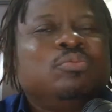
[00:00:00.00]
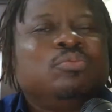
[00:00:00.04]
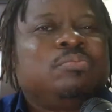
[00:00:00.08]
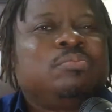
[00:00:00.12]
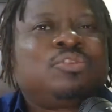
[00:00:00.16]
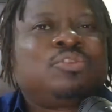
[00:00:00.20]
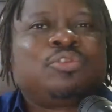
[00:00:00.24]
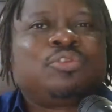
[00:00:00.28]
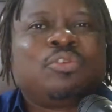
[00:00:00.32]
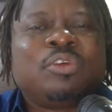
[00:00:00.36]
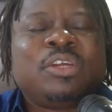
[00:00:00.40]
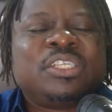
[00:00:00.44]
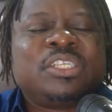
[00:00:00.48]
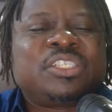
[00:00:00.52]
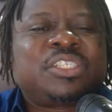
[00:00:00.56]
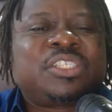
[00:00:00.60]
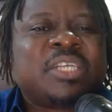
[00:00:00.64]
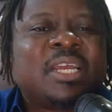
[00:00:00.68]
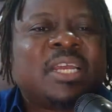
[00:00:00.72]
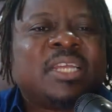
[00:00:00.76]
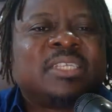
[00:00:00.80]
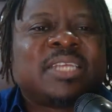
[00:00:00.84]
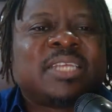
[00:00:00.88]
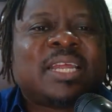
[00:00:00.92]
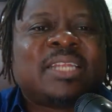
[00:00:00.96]
throwing
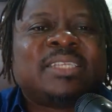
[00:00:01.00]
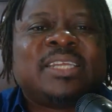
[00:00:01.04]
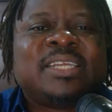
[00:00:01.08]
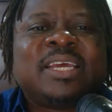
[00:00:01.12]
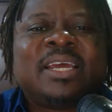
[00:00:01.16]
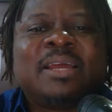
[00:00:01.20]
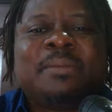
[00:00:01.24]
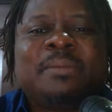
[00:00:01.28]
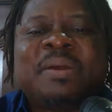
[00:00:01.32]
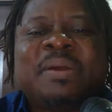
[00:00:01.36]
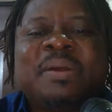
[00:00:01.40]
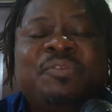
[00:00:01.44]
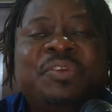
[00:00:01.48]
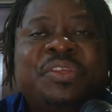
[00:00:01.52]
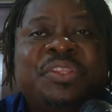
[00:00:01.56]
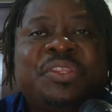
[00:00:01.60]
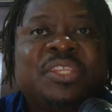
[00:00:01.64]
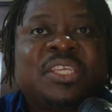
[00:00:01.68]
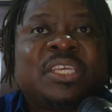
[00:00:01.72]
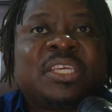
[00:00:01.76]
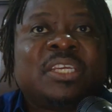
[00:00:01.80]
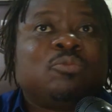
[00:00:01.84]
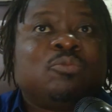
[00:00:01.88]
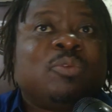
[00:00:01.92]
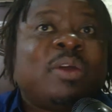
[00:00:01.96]
shares at them,
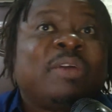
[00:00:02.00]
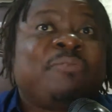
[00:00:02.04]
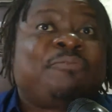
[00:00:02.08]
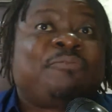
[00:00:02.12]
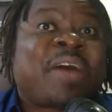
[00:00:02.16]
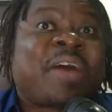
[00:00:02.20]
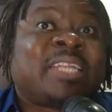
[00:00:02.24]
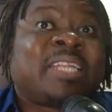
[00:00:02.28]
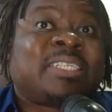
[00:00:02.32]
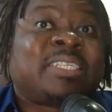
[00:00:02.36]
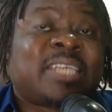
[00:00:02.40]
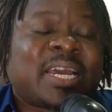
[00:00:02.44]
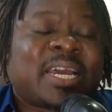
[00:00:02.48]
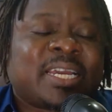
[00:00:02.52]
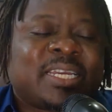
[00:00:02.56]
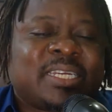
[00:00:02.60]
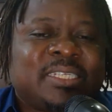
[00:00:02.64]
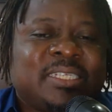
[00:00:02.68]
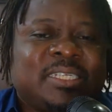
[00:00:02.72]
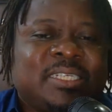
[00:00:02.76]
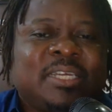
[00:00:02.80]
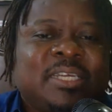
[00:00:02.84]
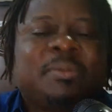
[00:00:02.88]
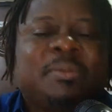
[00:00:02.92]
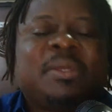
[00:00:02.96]
everything, were attacking
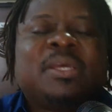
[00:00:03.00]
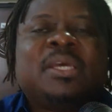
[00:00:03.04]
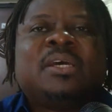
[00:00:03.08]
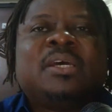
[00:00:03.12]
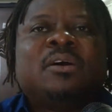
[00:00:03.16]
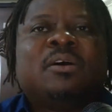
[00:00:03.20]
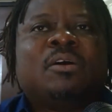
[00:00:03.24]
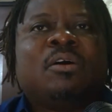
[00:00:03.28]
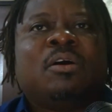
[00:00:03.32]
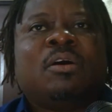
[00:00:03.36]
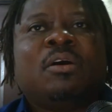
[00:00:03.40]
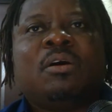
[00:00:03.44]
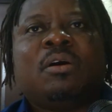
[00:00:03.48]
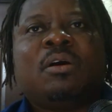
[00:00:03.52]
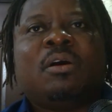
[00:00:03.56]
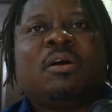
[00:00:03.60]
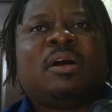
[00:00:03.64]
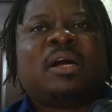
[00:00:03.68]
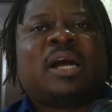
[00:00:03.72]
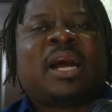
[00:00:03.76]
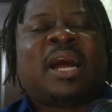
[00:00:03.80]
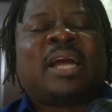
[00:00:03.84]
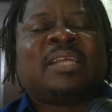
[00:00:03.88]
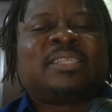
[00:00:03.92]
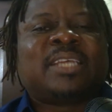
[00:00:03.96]
them
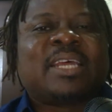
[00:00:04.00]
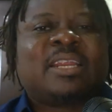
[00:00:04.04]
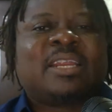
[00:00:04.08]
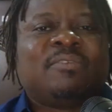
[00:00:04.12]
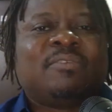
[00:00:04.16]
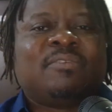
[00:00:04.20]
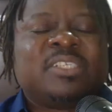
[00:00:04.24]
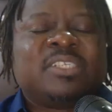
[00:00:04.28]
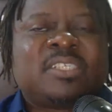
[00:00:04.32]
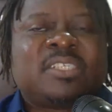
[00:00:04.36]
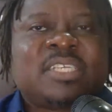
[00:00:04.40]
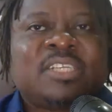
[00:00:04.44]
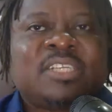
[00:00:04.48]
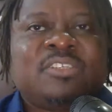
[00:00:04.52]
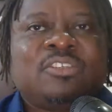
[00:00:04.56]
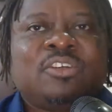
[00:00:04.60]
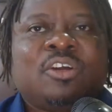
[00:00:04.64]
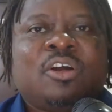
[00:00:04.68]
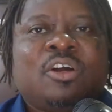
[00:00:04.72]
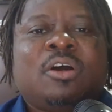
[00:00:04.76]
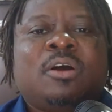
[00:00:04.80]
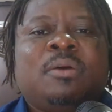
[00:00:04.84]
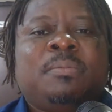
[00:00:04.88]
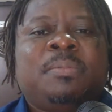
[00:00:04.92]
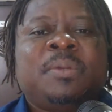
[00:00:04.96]
outside of the
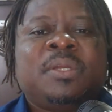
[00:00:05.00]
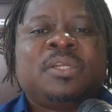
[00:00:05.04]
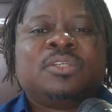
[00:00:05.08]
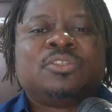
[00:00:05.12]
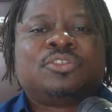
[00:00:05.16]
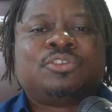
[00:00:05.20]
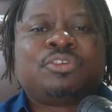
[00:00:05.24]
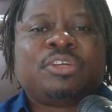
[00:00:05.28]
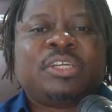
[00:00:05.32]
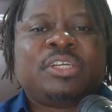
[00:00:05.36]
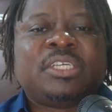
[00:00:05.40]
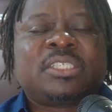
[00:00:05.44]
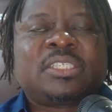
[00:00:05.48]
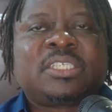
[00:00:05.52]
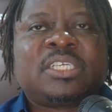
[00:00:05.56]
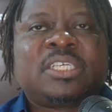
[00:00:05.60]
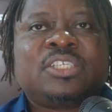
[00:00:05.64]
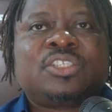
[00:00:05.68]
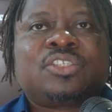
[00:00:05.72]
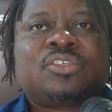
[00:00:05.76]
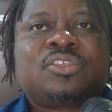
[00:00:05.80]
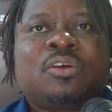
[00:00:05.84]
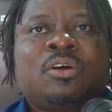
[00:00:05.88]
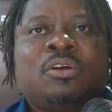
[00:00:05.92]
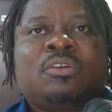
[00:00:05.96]
stadium, train
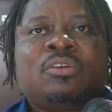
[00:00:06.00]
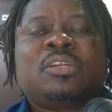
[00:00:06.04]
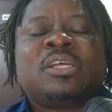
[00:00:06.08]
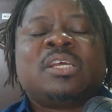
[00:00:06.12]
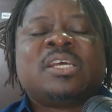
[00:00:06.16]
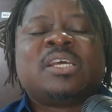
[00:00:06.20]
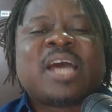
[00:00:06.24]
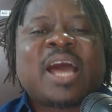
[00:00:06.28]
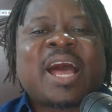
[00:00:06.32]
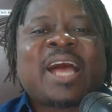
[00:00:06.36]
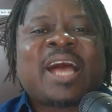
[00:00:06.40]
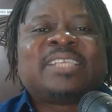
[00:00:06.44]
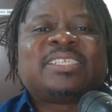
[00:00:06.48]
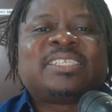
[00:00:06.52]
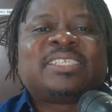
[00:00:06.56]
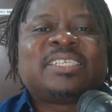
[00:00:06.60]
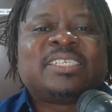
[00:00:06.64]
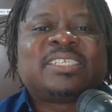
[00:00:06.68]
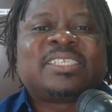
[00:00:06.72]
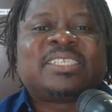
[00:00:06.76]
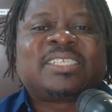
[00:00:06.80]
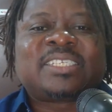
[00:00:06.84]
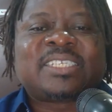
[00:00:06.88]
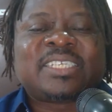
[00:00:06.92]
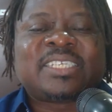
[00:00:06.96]
station, as they
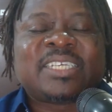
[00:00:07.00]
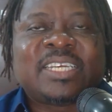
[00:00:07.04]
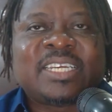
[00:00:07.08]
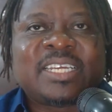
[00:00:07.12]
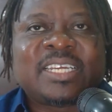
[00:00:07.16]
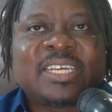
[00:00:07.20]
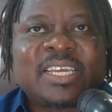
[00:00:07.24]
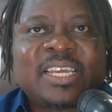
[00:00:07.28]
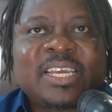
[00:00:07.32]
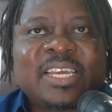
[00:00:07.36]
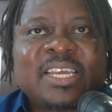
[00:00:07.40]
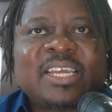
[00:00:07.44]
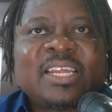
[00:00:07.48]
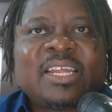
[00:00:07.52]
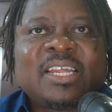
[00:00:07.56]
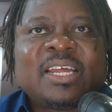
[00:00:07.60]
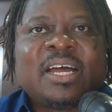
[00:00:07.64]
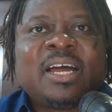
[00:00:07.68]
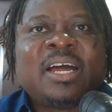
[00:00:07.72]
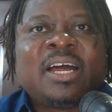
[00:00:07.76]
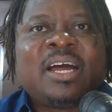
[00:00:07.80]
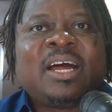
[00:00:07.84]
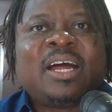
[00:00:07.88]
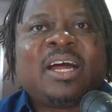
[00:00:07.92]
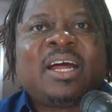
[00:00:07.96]
sing
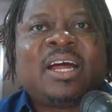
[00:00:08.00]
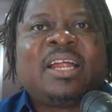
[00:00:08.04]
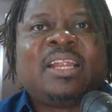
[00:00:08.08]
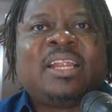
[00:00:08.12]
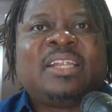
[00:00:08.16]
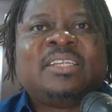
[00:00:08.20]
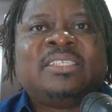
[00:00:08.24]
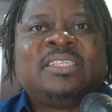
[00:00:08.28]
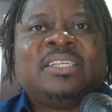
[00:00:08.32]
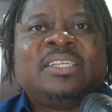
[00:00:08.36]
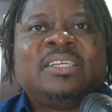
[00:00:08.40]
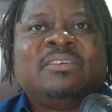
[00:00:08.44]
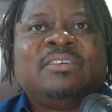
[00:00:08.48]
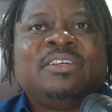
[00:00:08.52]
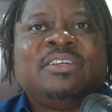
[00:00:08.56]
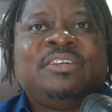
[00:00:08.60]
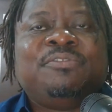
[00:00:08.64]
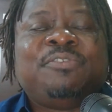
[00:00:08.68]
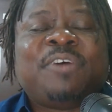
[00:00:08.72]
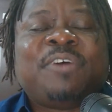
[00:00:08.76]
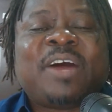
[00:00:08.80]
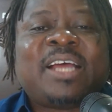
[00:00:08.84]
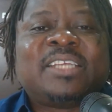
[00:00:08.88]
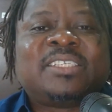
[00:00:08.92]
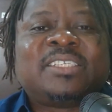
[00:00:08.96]

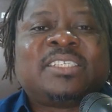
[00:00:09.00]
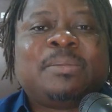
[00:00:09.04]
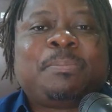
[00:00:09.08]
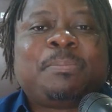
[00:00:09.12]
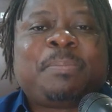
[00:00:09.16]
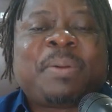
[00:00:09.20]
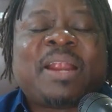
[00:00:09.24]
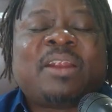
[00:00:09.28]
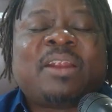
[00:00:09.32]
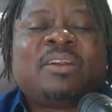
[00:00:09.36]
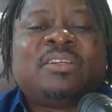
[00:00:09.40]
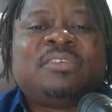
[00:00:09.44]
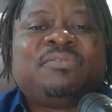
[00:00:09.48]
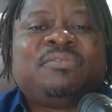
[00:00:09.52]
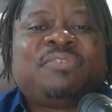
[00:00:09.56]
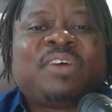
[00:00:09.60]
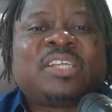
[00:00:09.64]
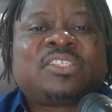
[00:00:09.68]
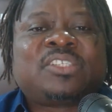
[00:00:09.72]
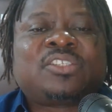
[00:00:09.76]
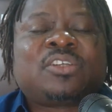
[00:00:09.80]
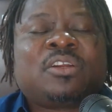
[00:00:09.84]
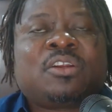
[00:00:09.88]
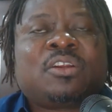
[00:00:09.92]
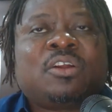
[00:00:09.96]
the parody
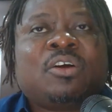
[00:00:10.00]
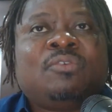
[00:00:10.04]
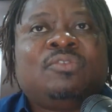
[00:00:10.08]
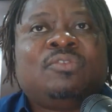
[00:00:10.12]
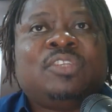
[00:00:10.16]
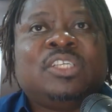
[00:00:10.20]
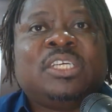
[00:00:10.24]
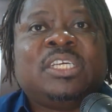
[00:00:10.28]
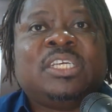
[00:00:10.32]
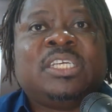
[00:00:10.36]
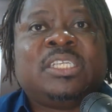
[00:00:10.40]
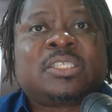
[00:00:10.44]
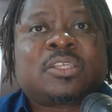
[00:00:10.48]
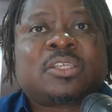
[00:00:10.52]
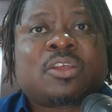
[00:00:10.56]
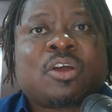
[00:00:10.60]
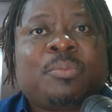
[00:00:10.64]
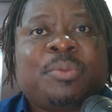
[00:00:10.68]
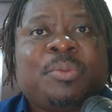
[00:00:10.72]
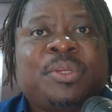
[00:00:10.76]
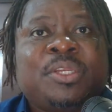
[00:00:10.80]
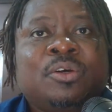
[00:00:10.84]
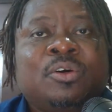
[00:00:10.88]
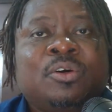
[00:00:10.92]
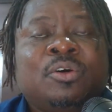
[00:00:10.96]
version of the It's
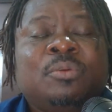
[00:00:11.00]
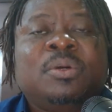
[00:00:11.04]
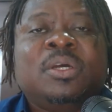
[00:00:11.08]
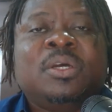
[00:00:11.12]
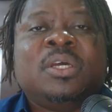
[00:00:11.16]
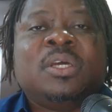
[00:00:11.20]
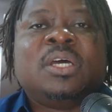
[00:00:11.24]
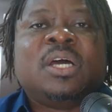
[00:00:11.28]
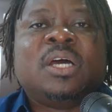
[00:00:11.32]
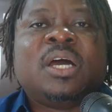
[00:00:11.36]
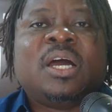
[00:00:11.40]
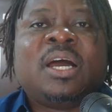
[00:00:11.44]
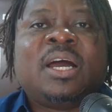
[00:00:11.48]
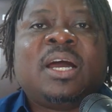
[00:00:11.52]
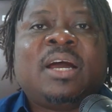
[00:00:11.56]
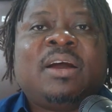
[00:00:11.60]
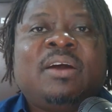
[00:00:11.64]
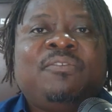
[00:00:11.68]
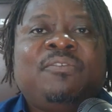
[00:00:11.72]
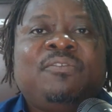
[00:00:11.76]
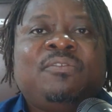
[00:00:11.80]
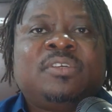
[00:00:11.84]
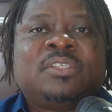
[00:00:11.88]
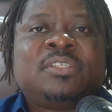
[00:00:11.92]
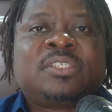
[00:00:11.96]
Coming Home
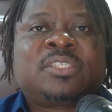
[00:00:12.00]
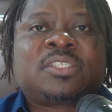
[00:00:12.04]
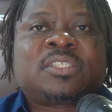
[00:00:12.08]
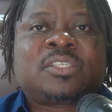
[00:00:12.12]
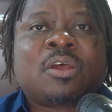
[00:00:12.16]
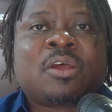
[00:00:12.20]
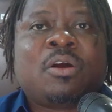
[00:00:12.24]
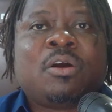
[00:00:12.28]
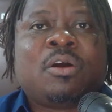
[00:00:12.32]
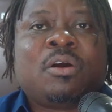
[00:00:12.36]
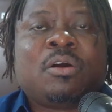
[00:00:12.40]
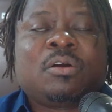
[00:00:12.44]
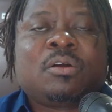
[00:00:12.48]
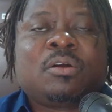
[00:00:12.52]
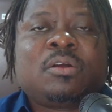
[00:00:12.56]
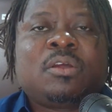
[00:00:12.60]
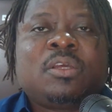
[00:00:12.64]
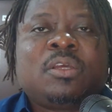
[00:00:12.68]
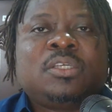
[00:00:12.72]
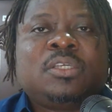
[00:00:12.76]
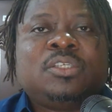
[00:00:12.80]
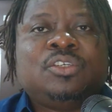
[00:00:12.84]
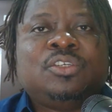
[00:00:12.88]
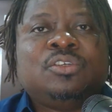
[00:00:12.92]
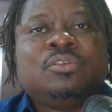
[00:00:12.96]
song,
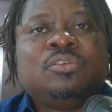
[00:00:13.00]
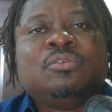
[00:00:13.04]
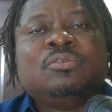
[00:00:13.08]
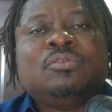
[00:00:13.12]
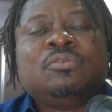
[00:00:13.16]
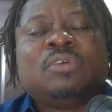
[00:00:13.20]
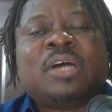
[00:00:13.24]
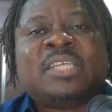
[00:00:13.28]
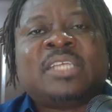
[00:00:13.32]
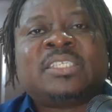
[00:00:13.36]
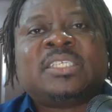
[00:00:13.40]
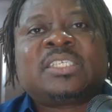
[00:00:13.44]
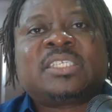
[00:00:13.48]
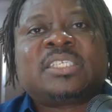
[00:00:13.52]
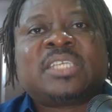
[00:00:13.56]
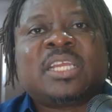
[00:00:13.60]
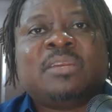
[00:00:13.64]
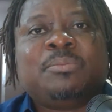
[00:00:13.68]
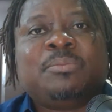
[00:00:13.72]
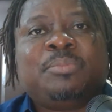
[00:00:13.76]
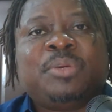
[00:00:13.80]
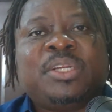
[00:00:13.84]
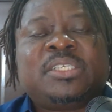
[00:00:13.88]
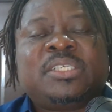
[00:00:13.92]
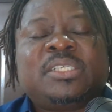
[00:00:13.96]
as they
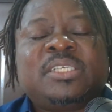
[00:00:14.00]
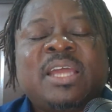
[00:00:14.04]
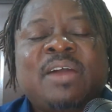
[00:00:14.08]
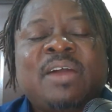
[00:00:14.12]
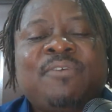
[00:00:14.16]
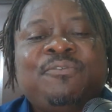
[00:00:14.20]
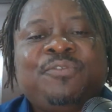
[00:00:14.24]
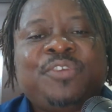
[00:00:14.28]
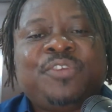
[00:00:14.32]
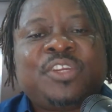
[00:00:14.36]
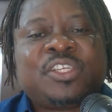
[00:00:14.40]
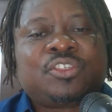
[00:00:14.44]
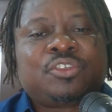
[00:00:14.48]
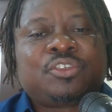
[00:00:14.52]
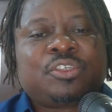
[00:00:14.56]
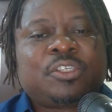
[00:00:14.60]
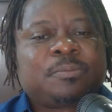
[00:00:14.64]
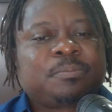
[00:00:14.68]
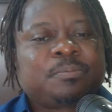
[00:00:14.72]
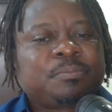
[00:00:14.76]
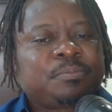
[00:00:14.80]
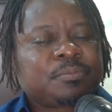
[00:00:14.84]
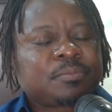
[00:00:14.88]
celebrate their victory.